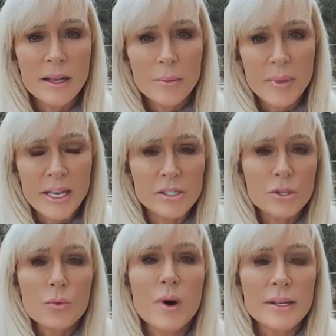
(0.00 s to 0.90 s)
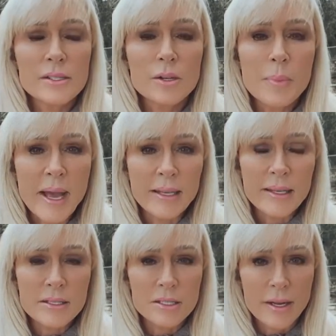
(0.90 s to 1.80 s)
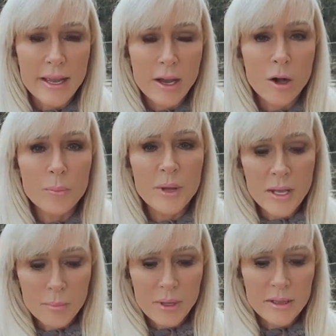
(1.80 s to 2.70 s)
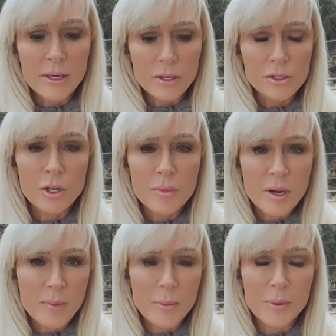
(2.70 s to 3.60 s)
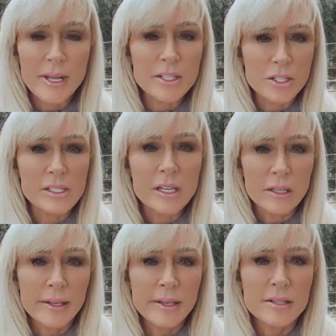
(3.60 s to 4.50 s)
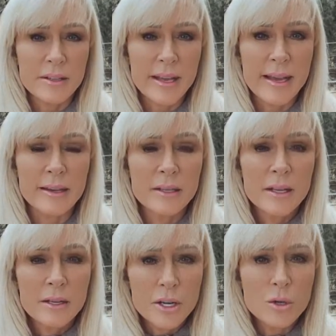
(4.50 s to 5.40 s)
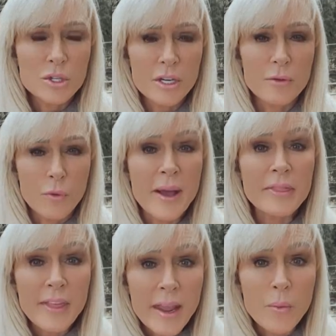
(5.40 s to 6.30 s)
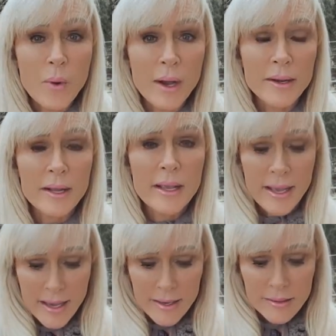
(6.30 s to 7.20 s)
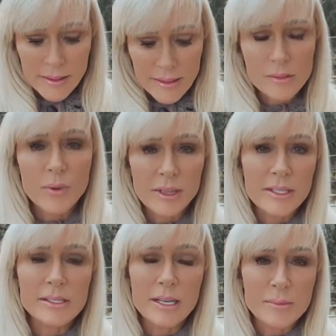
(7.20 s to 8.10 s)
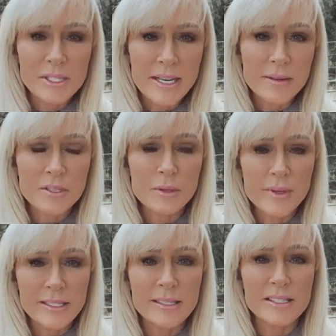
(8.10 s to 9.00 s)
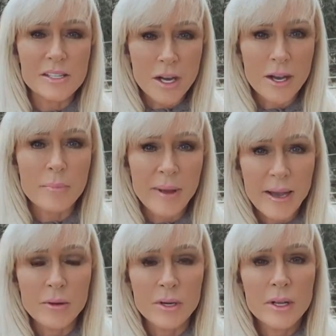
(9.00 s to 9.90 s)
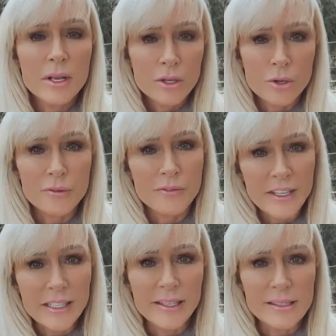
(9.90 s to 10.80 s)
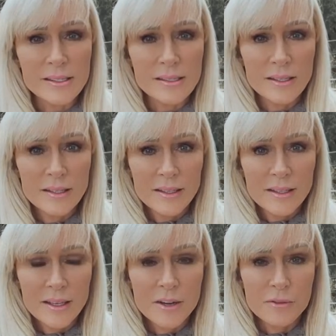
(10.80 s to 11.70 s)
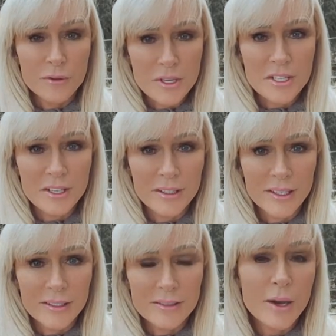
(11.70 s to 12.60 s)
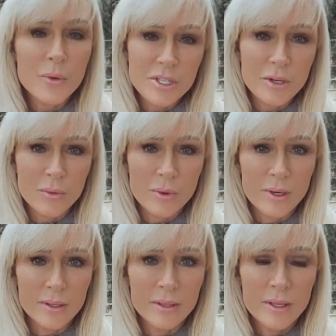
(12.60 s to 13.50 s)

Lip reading: because you want so badly to help, but there are so many people that just cling to that notion of what they want. And what this comes down to is it's not about your feelings, unfortunately. I wish it were,